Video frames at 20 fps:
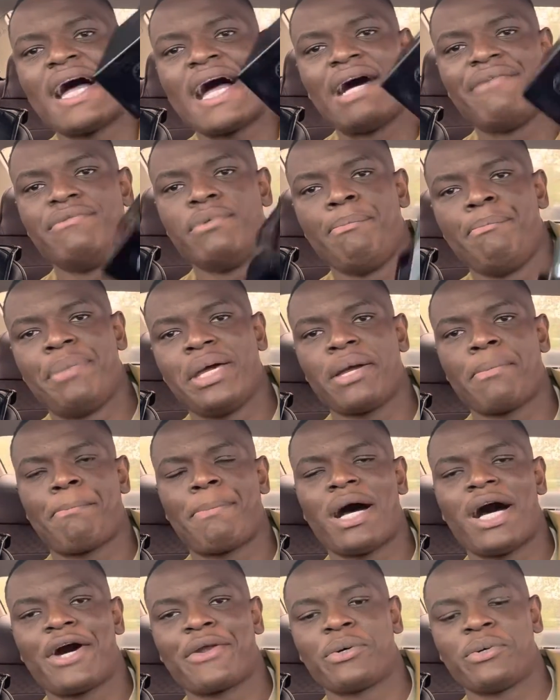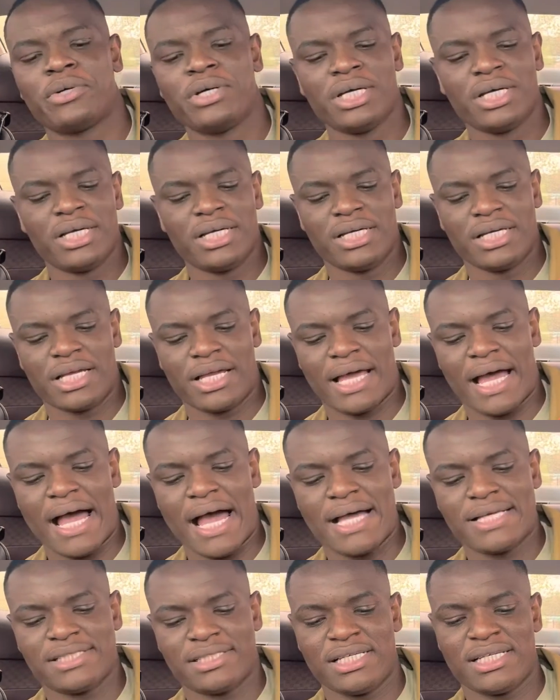have the big bottle.
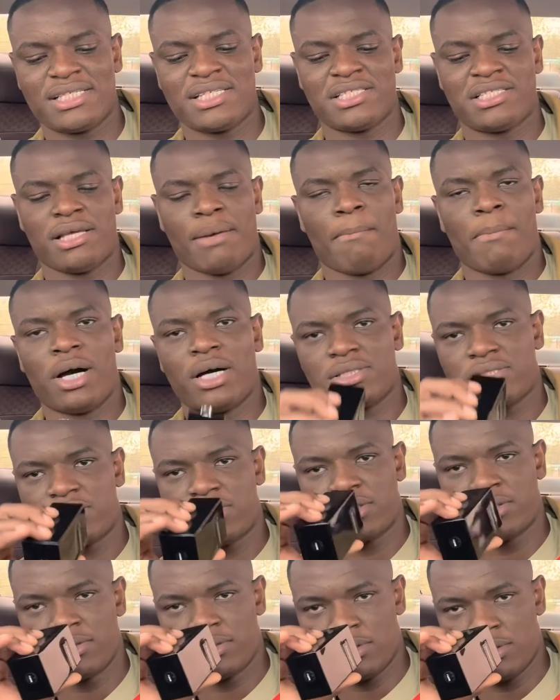Guys, this is a monster.